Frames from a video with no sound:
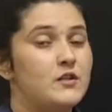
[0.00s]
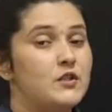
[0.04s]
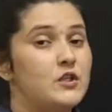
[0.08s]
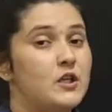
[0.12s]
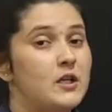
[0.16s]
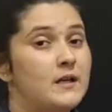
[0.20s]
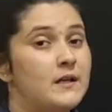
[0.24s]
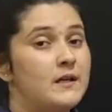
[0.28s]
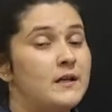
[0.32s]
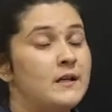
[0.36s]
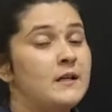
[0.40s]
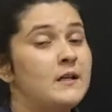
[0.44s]

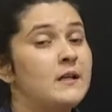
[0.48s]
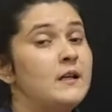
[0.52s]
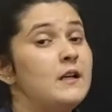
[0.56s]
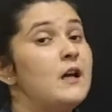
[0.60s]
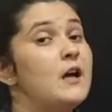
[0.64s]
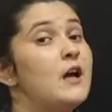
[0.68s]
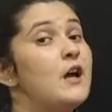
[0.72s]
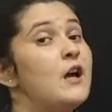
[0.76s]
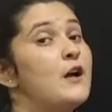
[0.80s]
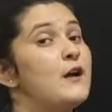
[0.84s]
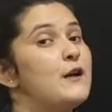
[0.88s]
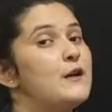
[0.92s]
Children,
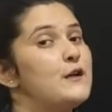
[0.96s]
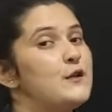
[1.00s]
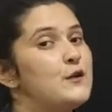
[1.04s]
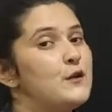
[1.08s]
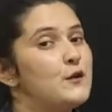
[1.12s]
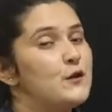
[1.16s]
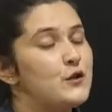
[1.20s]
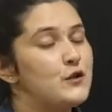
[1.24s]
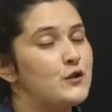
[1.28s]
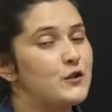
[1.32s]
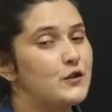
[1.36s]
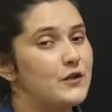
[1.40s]

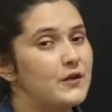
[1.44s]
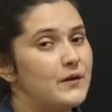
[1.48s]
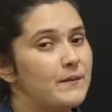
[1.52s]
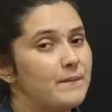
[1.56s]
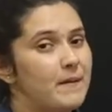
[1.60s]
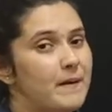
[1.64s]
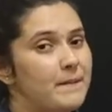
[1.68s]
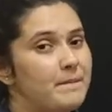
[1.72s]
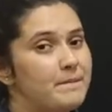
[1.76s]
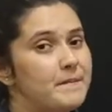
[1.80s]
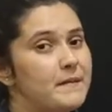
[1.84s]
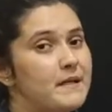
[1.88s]
you should
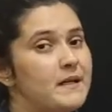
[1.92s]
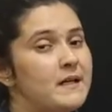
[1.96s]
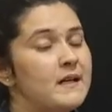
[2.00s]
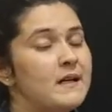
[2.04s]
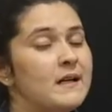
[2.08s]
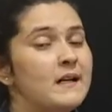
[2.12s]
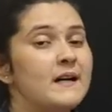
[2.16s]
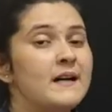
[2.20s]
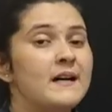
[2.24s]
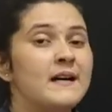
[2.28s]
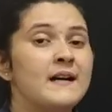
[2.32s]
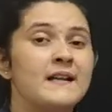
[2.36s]
remember
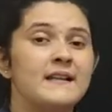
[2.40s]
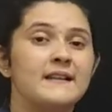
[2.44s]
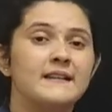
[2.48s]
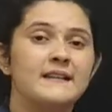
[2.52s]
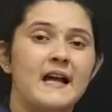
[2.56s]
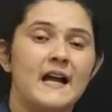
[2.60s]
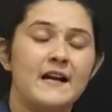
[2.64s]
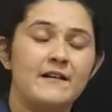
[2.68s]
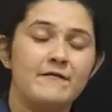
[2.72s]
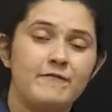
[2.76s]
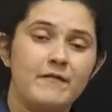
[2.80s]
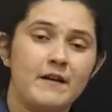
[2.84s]

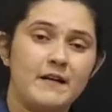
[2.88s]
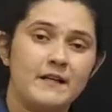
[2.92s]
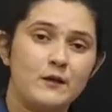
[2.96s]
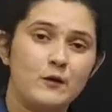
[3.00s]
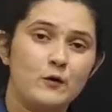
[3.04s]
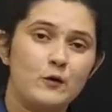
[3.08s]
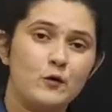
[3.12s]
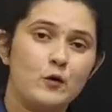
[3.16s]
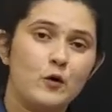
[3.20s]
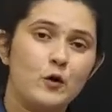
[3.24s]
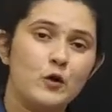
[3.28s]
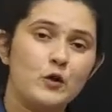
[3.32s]
that when
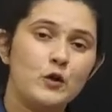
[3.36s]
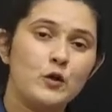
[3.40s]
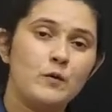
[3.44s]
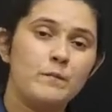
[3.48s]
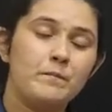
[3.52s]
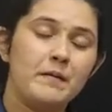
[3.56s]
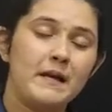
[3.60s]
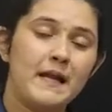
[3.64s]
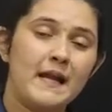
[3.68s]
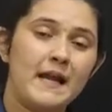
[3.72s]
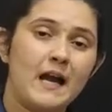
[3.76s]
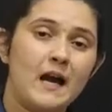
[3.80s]
you go
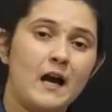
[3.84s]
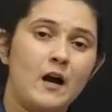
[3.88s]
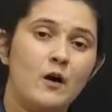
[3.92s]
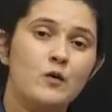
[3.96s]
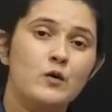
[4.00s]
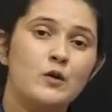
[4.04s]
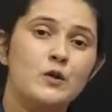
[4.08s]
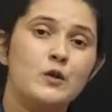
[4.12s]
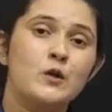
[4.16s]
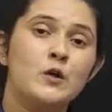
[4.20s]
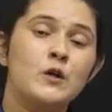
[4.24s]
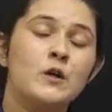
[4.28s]
to play
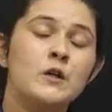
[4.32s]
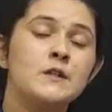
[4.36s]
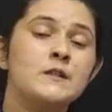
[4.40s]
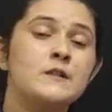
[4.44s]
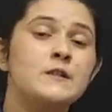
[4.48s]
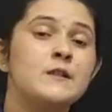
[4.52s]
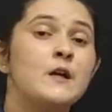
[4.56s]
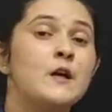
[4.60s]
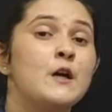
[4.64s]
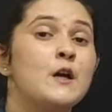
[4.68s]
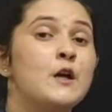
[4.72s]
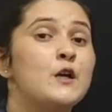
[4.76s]

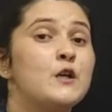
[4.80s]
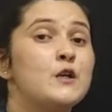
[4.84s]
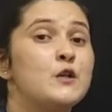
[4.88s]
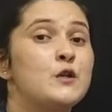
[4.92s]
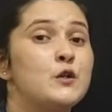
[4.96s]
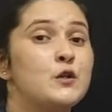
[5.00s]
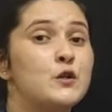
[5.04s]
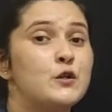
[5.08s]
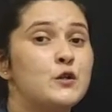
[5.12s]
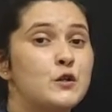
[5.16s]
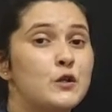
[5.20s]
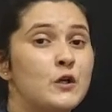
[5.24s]
outdoors,
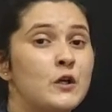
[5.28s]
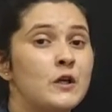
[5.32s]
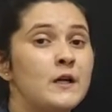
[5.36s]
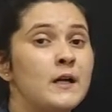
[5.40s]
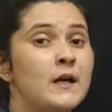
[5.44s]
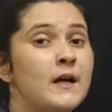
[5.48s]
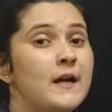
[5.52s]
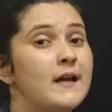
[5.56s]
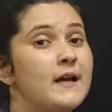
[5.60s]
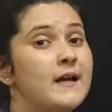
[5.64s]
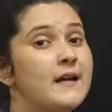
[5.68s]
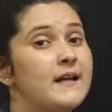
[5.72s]
you
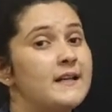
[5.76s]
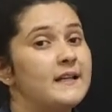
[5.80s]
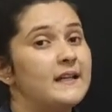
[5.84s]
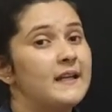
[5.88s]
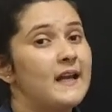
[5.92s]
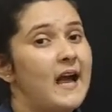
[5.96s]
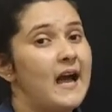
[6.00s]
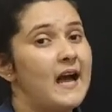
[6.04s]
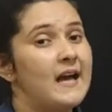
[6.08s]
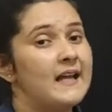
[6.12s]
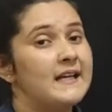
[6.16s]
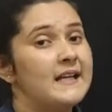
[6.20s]
should
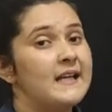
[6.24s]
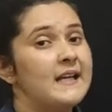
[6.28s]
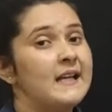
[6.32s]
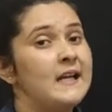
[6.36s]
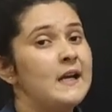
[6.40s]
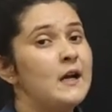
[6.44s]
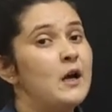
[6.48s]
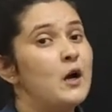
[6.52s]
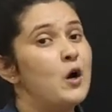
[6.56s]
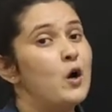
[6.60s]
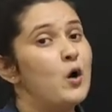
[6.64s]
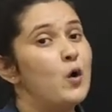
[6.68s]

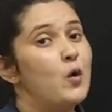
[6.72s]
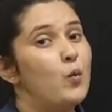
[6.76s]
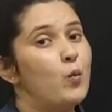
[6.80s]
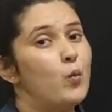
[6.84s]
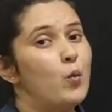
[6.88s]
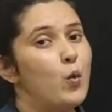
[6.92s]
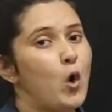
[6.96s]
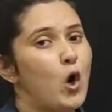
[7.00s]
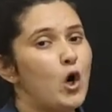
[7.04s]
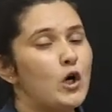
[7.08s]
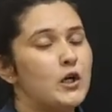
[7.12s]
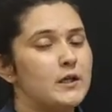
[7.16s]
carry
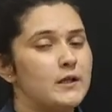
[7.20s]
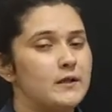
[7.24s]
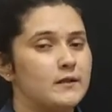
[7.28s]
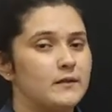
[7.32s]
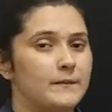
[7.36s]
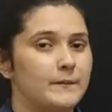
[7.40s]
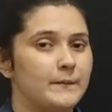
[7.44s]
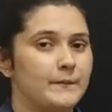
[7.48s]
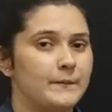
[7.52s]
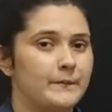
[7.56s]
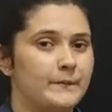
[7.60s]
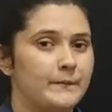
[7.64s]

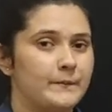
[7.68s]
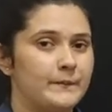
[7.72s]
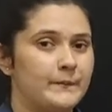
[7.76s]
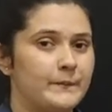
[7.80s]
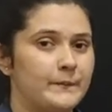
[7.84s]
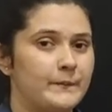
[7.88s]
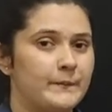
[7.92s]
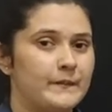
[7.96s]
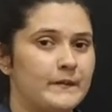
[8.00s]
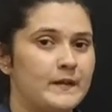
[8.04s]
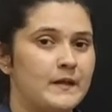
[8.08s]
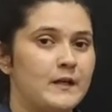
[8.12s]
water.
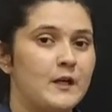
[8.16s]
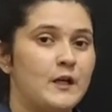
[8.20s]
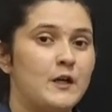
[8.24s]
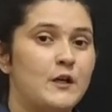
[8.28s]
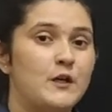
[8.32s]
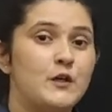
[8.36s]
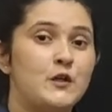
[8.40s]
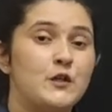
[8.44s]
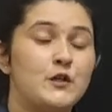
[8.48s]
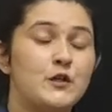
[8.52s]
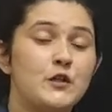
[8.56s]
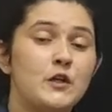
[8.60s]

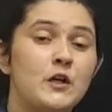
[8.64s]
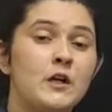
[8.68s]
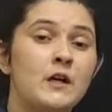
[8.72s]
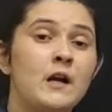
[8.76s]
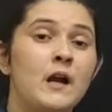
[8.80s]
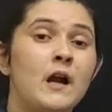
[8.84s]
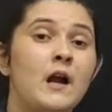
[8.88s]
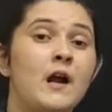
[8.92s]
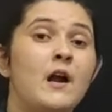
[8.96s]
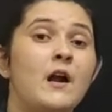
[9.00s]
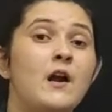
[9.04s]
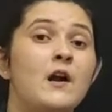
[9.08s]
You
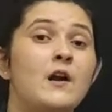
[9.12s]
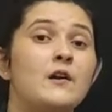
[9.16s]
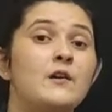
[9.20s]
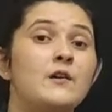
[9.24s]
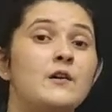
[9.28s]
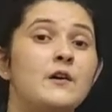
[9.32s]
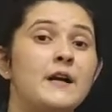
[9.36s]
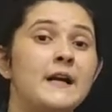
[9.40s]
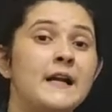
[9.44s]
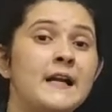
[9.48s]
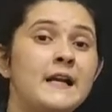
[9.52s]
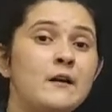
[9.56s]
should
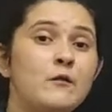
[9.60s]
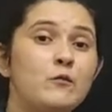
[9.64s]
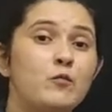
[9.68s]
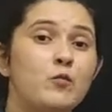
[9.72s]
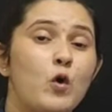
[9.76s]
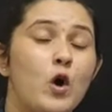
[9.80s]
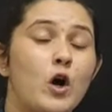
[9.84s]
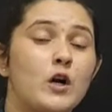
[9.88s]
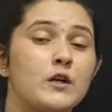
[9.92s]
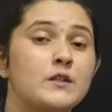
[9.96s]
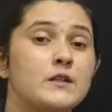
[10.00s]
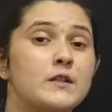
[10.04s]
drink
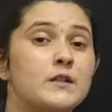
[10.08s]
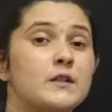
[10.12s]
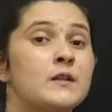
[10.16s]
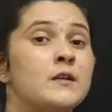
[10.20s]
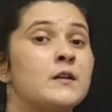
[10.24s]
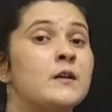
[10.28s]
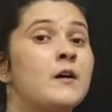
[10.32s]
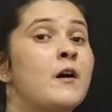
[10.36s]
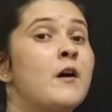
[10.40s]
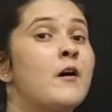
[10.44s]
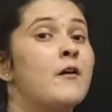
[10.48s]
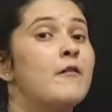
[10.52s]

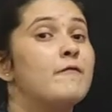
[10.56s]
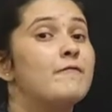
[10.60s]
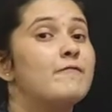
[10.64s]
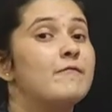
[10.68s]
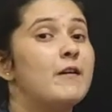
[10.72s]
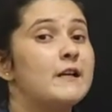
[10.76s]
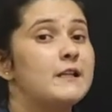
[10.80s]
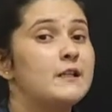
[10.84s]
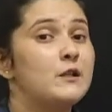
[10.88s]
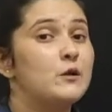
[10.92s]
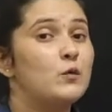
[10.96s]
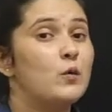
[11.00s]
water
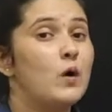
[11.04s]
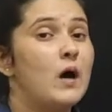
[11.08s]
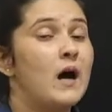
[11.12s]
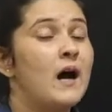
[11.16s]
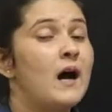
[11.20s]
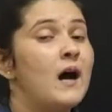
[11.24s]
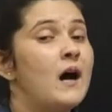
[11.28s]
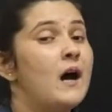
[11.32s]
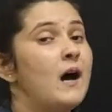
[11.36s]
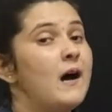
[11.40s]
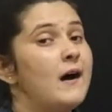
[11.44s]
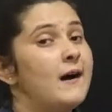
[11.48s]
when you
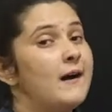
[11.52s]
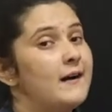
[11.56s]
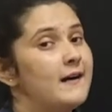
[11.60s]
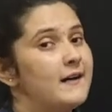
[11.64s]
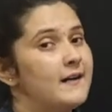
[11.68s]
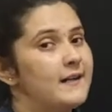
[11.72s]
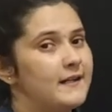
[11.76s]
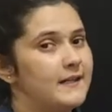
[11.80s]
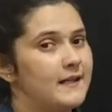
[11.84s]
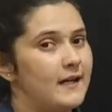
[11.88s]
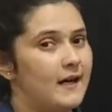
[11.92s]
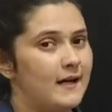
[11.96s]

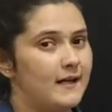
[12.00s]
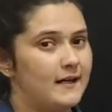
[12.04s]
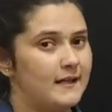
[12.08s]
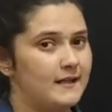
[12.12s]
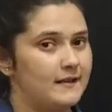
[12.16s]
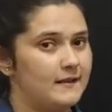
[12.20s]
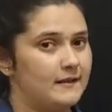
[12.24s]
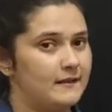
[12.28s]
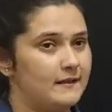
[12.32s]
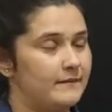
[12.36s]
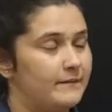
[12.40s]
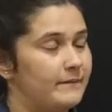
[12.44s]
are
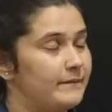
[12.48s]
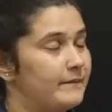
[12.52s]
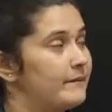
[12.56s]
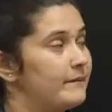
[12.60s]
tired.